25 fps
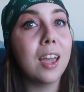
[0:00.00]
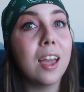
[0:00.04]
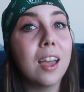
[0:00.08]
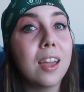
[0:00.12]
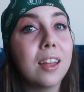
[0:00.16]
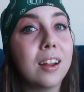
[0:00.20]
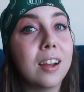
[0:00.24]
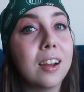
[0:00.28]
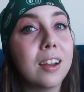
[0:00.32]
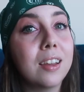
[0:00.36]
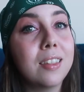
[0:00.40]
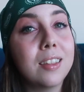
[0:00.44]

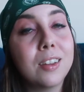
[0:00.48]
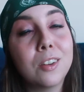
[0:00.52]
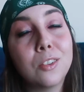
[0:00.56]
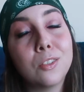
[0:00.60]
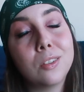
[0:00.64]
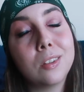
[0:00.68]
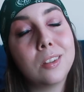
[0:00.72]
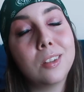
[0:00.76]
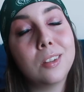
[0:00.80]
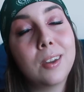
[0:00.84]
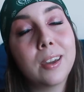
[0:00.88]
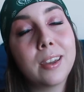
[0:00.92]
And I think I'll
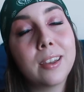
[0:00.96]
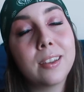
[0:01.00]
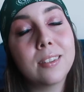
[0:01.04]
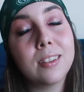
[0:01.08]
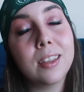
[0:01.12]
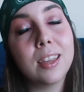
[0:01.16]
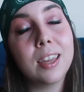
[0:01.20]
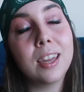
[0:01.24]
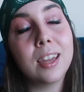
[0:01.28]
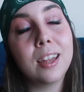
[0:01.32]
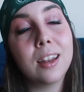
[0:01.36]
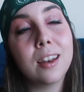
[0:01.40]
just see you guys
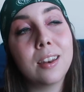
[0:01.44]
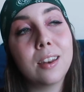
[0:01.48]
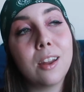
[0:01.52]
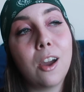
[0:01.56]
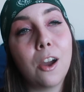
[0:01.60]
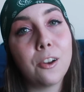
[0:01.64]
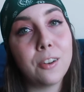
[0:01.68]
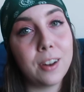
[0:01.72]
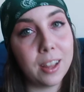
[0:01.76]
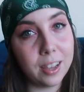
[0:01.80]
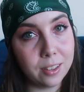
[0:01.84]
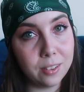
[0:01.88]
in
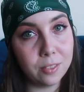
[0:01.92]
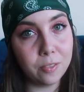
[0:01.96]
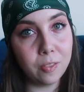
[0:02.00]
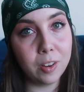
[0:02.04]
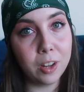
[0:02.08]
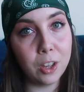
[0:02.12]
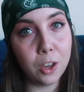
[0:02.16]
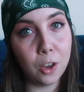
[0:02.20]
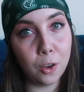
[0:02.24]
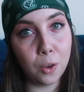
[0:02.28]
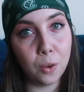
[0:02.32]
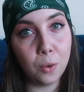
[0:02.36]
our next
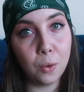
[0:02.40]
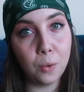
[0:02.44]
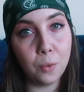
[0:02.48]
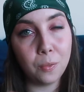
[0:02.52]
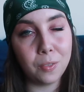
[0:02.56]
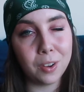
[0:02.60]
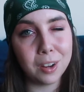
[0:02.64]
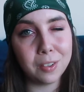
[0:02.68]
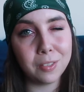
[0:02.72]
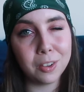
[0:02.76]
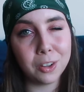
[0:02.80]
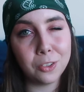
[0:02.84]
video
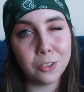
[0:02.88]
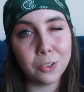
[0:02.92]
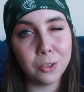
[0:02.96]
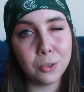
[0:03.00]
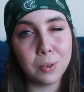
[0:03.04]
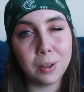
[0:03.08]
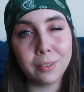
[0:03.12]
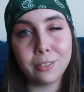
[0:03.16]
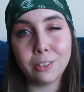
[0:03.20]
very, very soon.